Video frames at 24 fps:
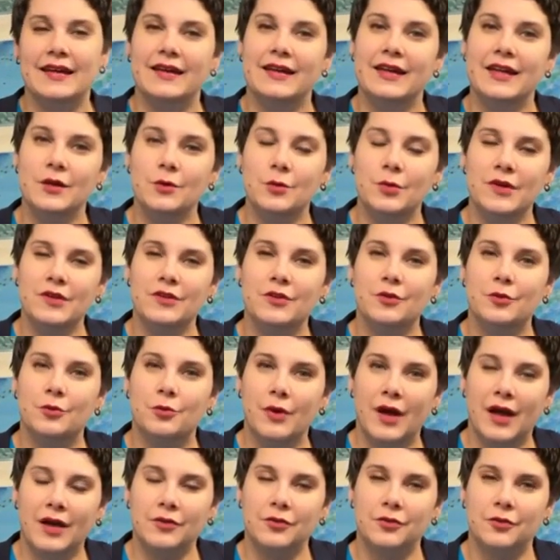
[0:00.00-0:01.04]
He was a
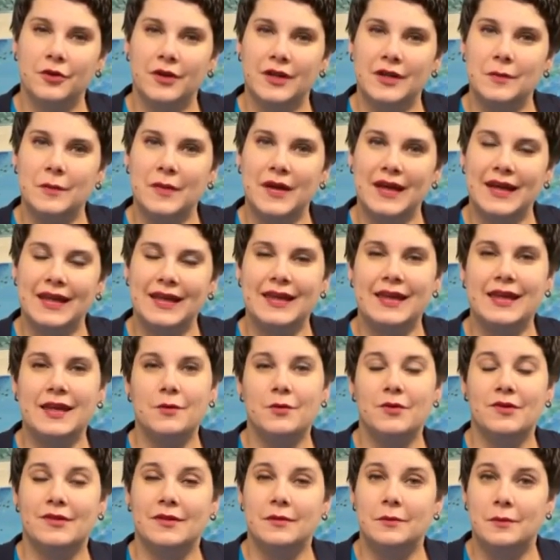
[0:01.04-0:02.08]
reverend, meaning he
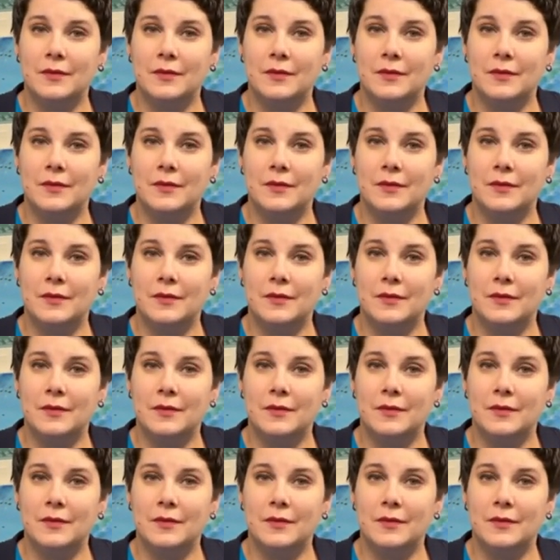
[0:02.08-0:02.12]
was a